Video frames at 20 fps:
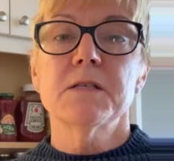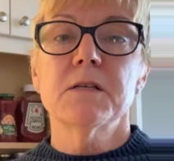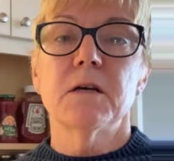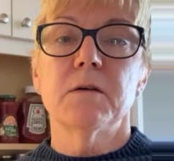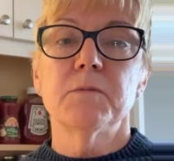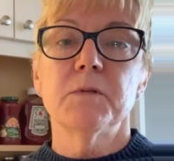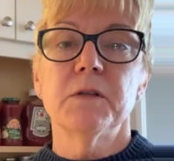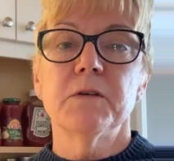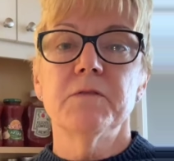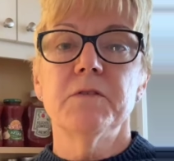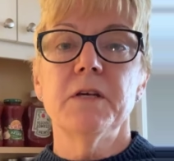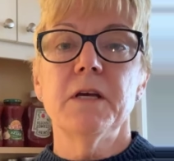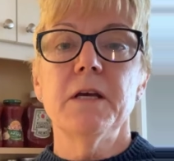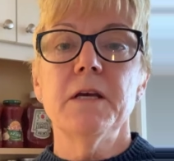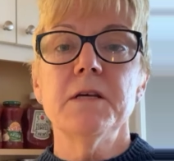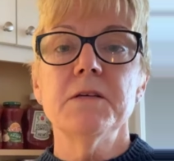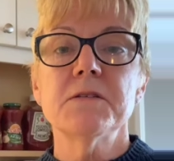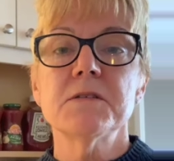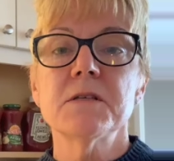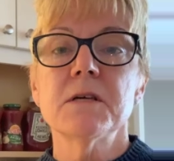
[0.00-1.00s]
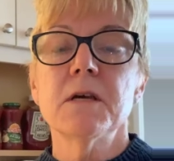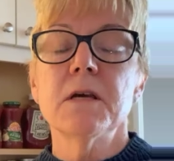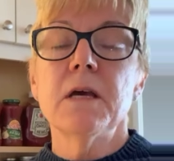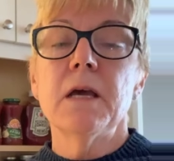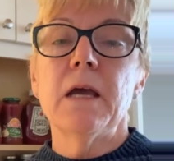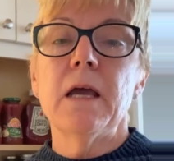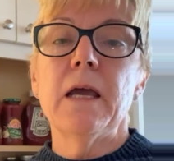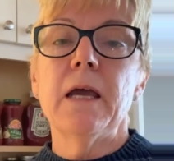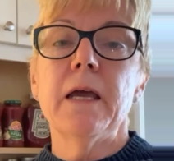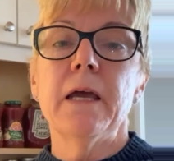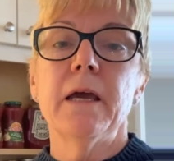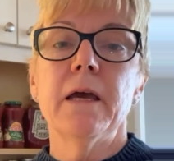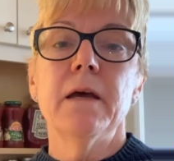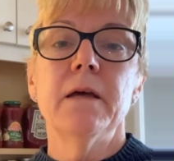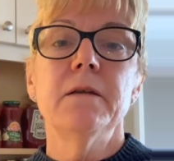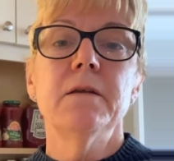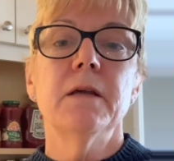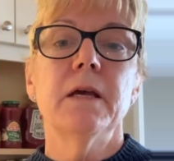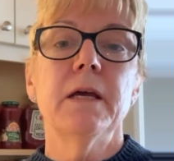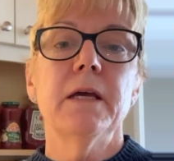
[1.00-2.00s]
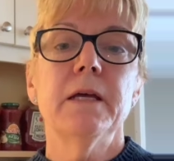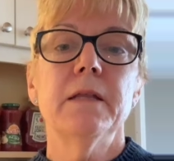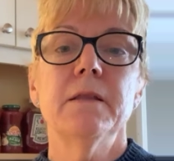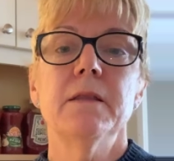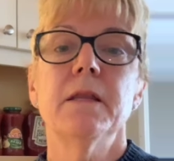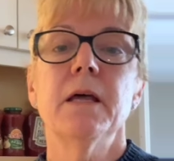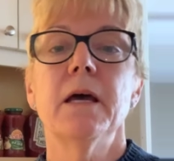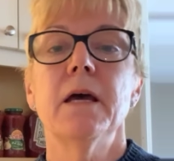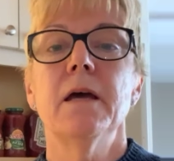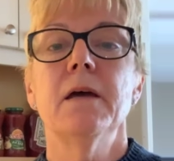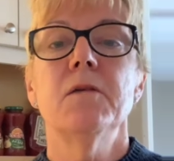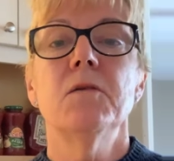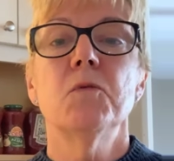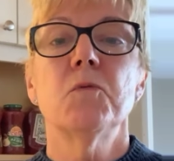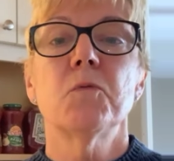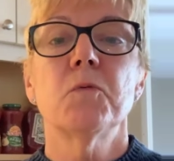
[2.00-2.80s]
couple of days, and then